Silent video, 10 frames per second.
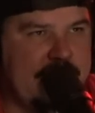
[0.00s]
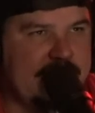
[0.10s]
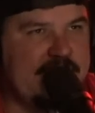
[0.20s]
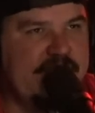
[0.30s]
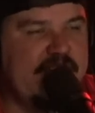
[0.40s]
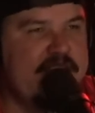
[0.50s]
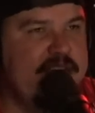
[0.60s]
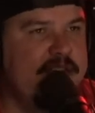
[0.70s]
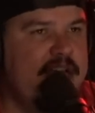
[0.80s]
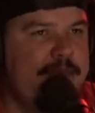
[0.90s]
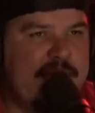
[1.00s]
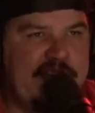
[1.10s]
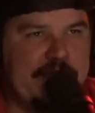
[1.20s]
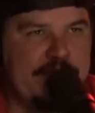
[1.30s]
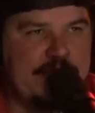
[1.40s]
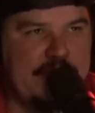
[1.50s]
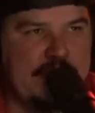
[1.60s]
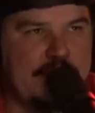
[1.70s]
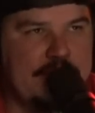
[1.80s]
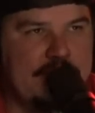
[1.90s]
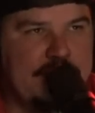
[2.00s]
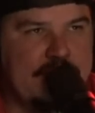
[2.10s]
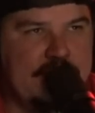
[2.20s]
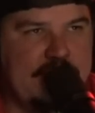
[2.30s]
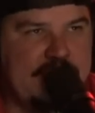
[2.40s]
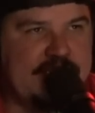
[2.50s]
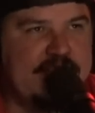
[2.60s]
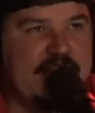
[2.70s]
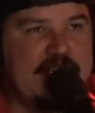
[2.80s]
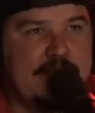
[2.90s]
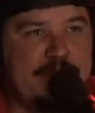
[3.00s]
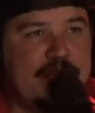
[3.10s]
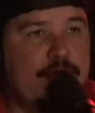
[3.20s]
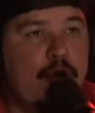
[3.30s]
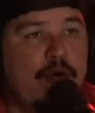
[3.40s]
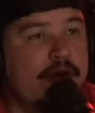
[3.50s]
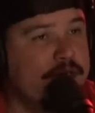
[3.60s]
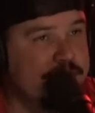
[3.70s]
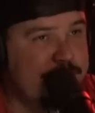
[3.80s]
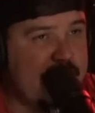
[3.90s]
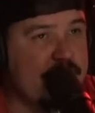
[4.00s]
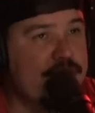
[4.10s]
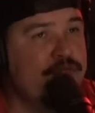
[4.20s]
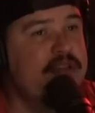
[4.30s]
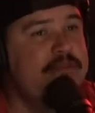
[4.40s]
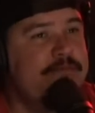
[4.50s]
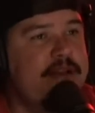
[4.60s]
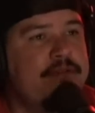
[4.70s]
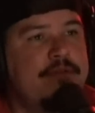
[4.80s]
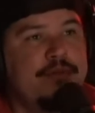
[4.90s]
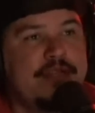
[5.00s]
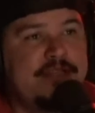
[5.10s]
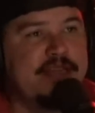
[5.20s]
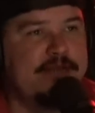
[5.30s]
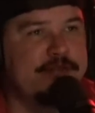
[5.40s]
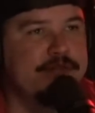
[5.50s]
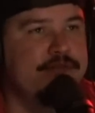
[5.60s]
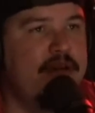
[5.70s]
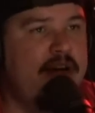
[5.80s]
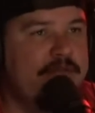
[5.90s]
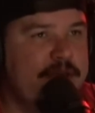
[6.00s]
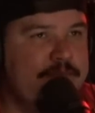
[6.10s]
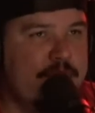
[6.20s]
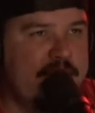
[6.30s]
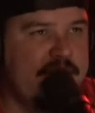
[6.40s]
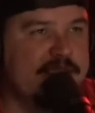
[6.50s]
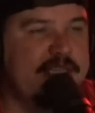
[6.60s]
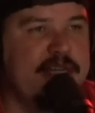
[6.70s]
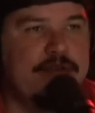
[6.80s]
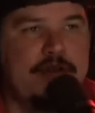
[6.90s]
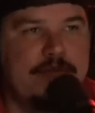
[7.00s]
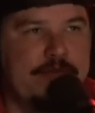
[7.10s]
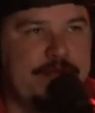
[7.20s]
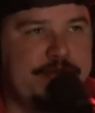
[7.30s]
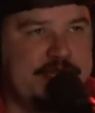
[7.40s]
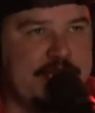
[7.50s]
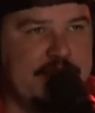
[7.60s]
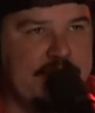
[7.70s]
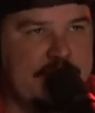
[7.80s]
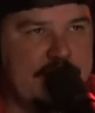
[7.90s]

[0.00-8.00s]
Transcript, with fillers: He said that he had lied about everything. He said that he had been coerced by 3 federal police officers who offered him money and said he couldn't refuse it.